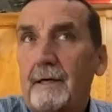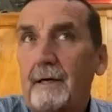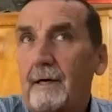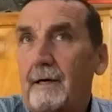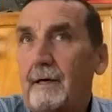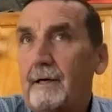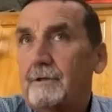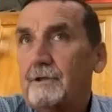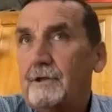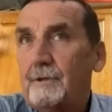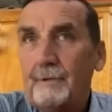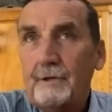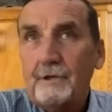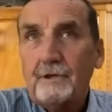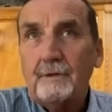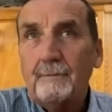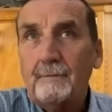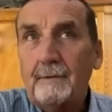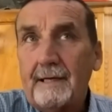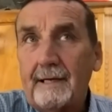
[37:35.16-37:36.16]
uh,
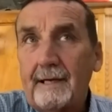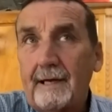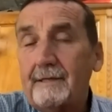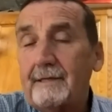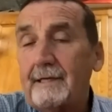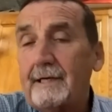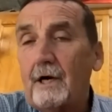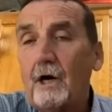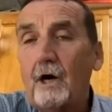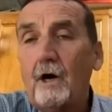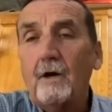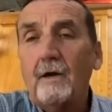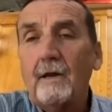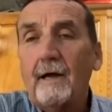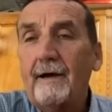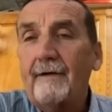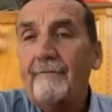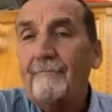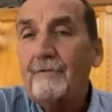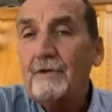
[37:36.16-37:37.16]
supposed to mean. I think all
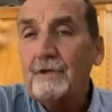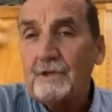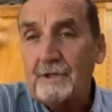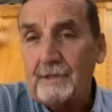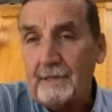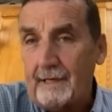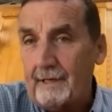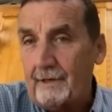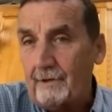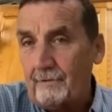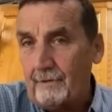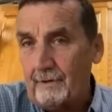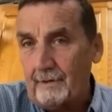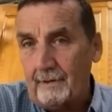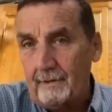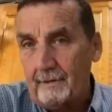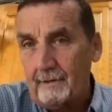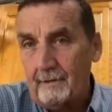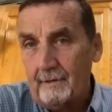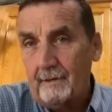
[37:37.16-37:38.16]
life is sacred,
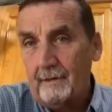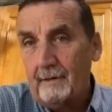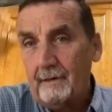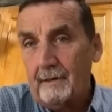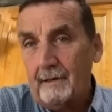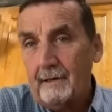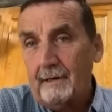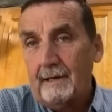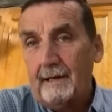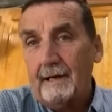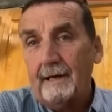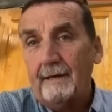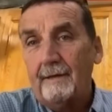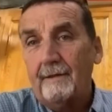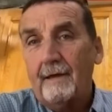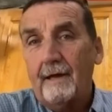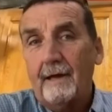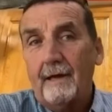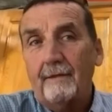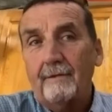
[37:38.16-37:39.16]

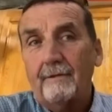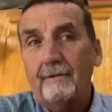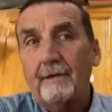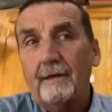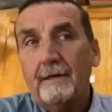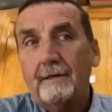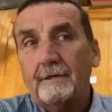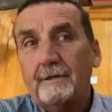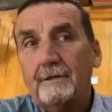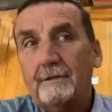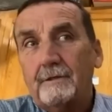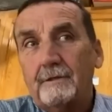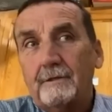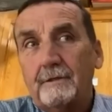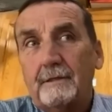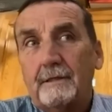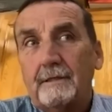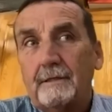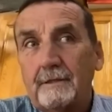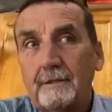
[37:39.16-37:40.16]
and that this
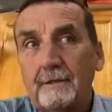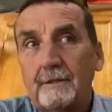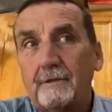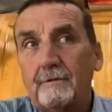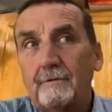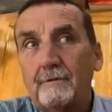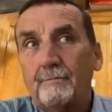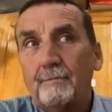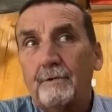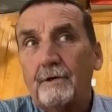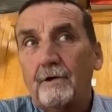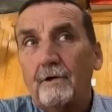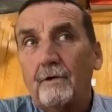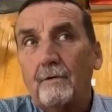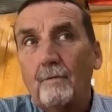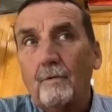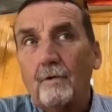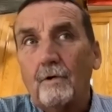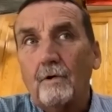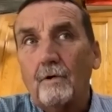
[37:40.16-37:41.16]
this spirit
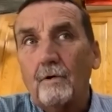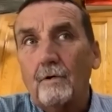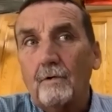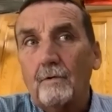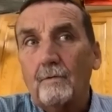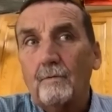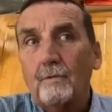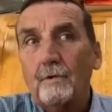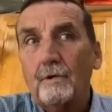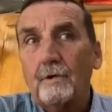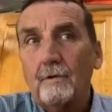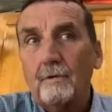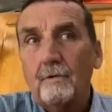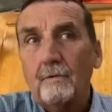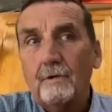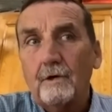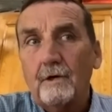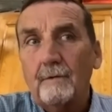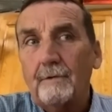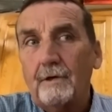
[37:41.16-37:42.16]
world
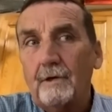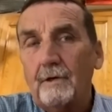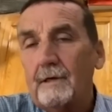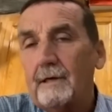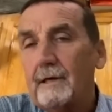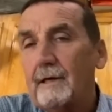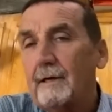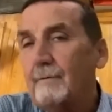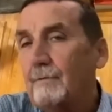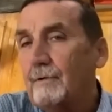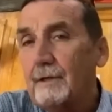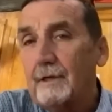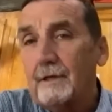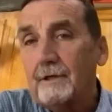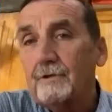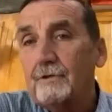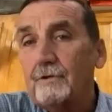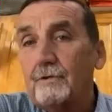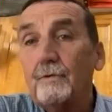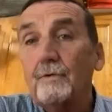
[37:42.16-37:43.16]
will communicate with
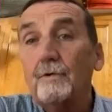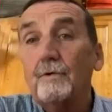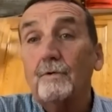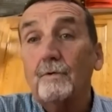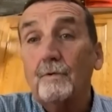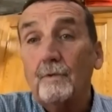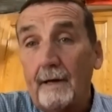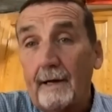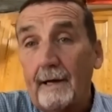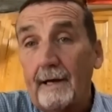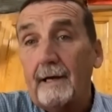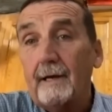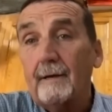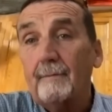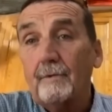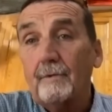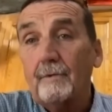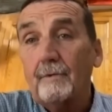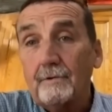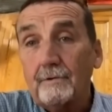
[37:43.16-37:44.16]
us through
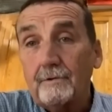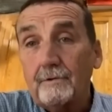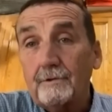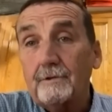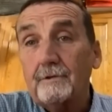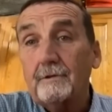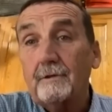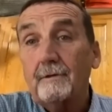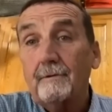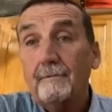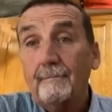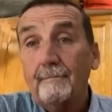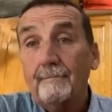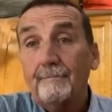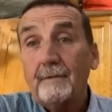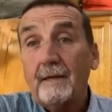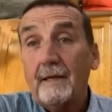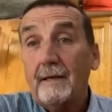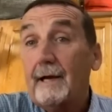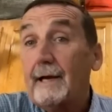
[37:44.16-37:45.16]
animals,
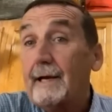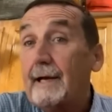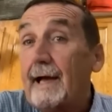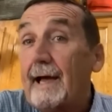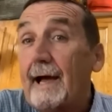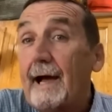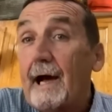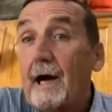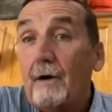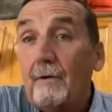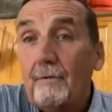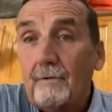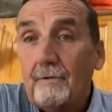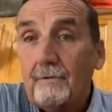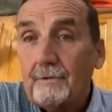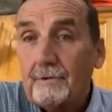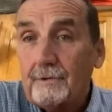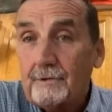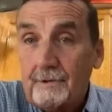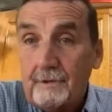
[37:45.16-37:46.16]
like
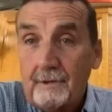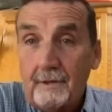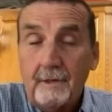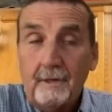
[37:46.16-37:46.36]
owls,